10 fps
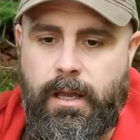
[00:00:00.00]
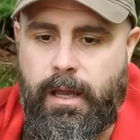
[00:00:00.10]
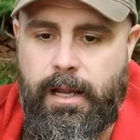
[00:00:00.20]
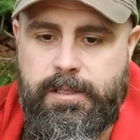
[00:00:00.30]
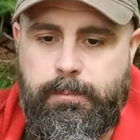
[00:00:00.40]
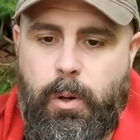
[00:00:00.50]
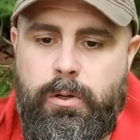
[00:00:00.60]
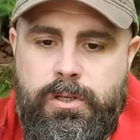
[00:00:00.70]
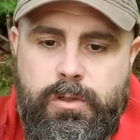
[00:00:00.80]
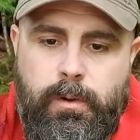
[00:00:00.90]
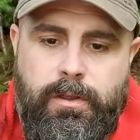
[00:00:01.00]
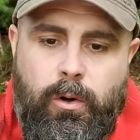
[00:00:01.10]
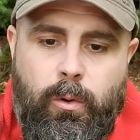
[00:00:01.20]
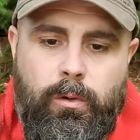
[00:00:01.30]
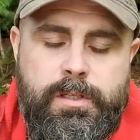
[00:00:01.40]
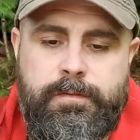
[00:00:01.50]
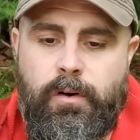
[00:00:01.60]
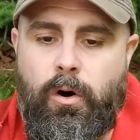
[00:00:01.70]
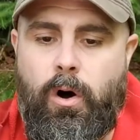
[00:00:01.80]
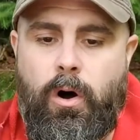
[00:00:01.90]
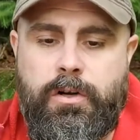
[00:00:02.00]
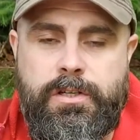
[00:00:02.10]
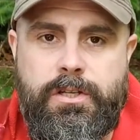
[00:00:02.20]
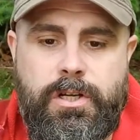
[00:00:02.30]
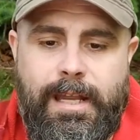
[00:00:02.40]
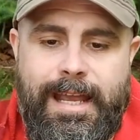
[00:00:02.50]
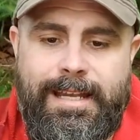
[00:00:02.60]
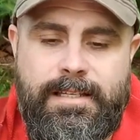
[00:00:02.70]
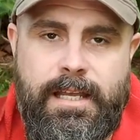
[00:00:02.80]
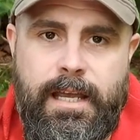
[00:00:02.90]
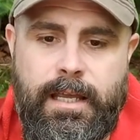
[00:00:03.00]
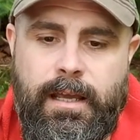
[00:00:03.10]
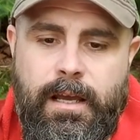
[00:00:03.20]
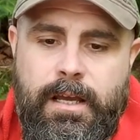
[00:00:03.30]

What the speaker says: It's punched with holes for oxygen intake